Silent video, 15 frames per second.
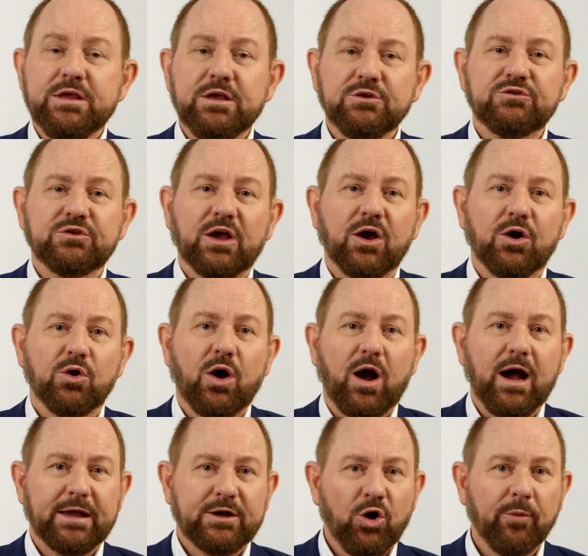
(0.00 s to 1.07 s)
years ago,
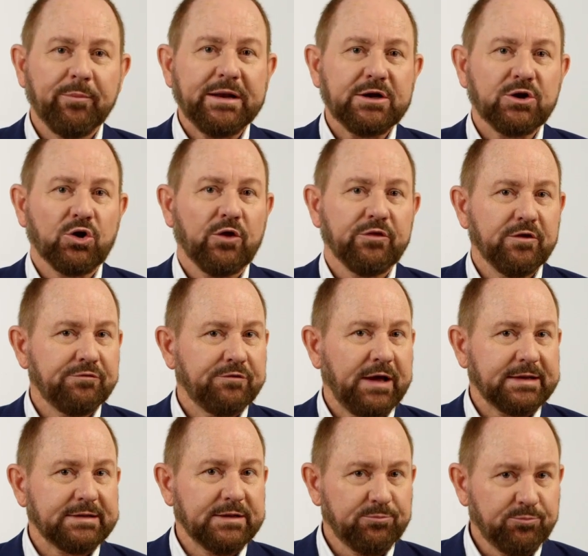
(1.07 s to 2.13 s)
I commented on the
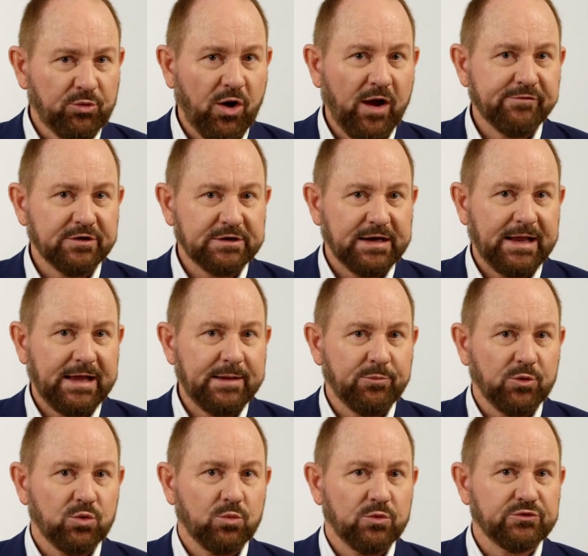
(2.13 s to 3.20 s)
fact that private
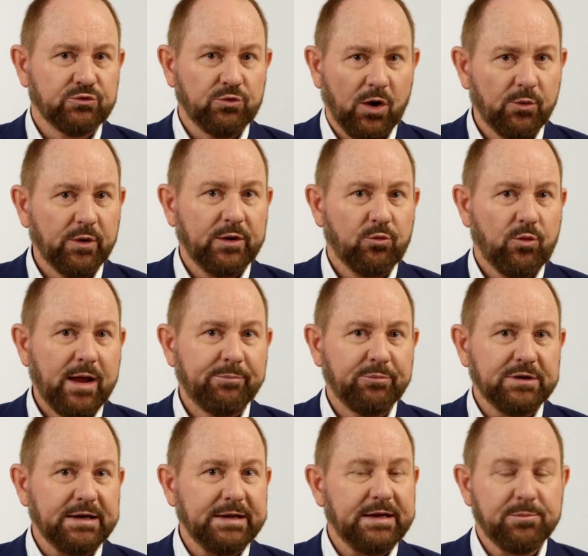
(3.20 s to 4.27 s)
label was growing
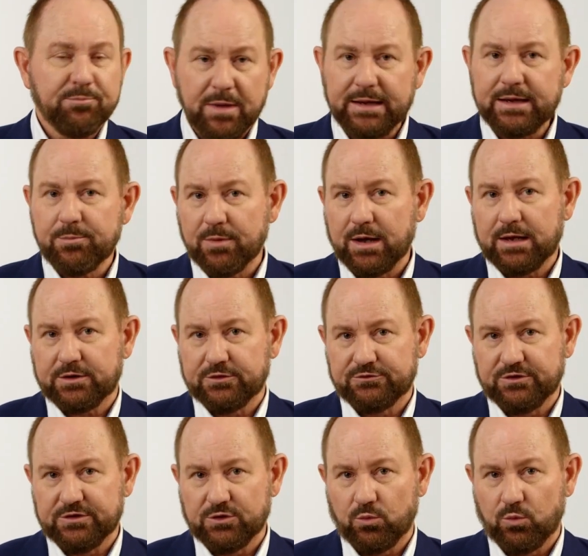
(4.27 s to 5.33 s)
rapidly in many
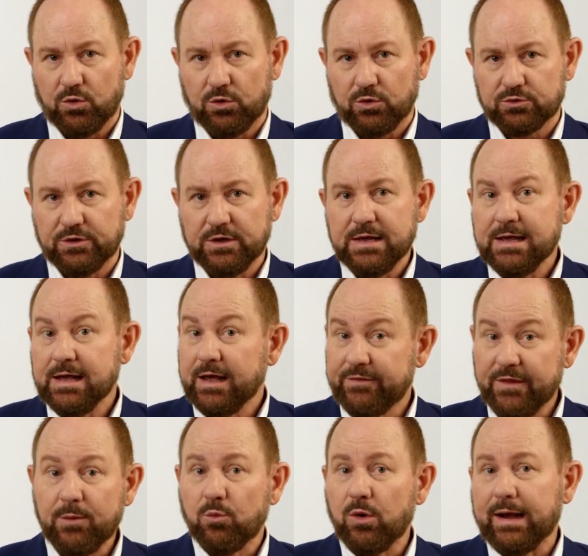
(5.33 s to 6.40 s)
markets in the world,
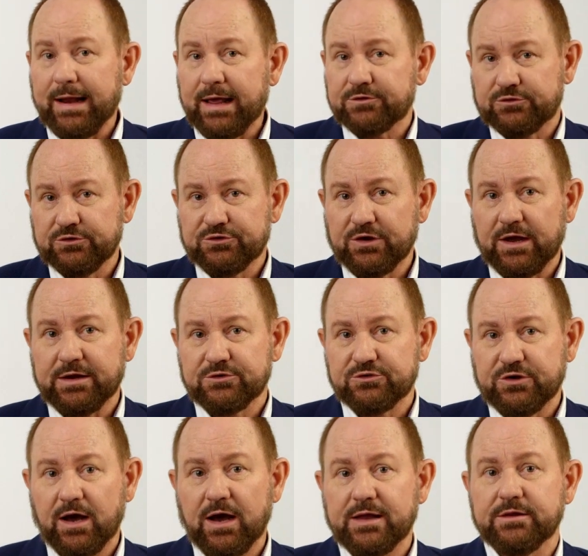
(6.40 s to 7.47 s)
and that one hasn't
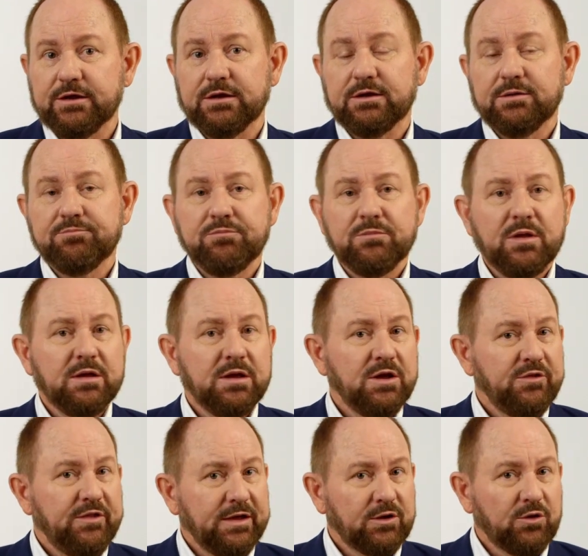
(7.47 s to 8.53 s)
changed either.
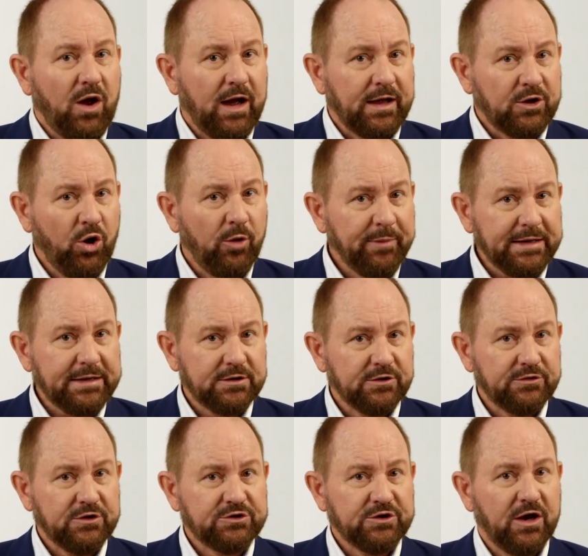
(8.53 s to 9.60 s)
I commented
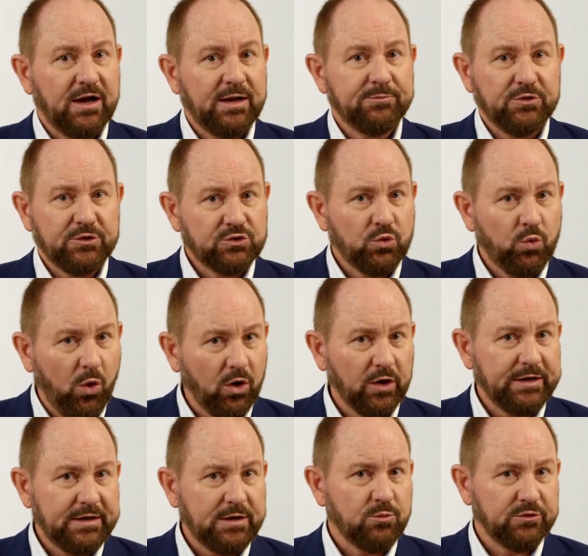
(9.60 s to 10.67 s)
at the time that
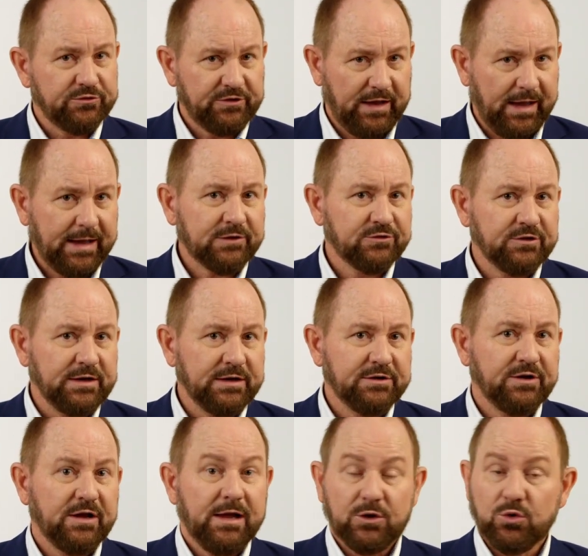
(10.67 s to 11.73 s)
quality was
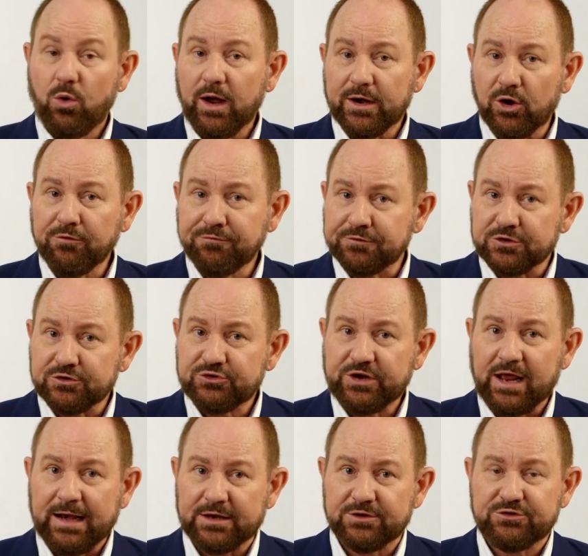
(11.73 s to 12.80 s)
excellent, quite often
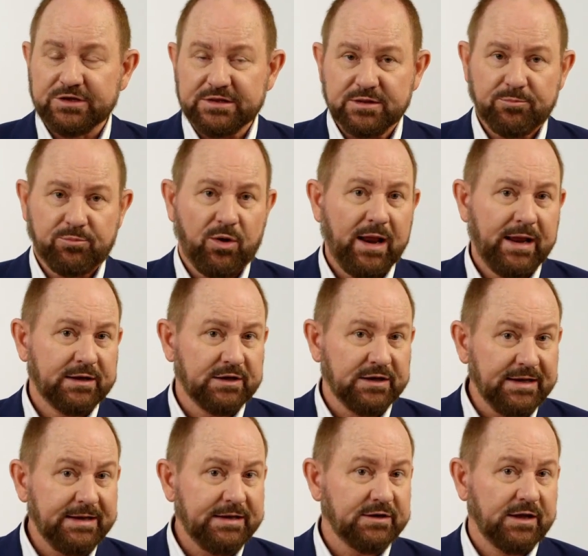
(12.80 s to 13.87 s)
challenging the brand
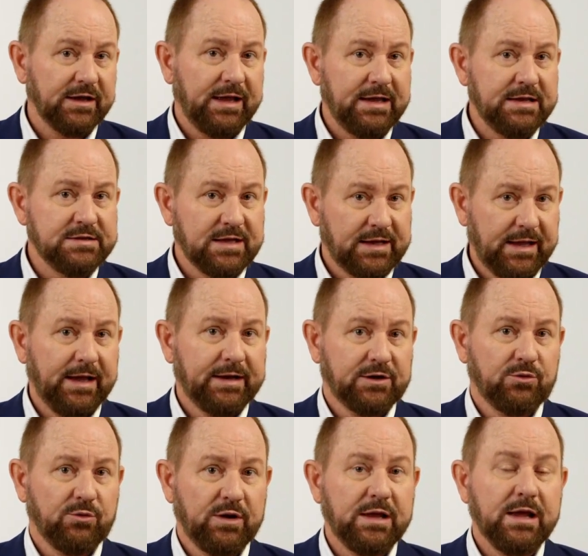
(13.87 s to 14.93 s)
leader in the
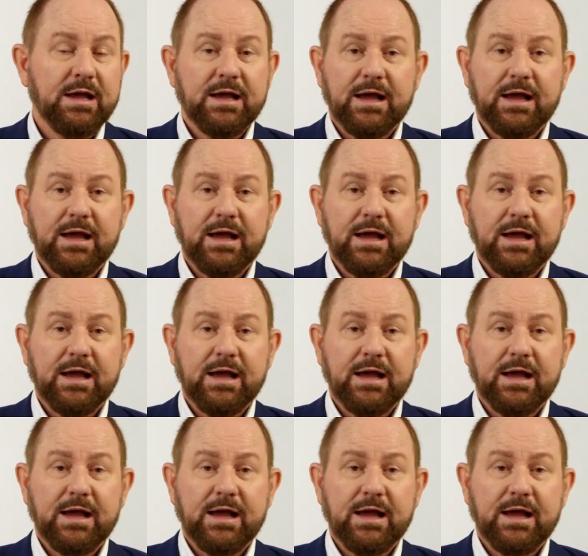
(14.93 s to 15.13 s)
category,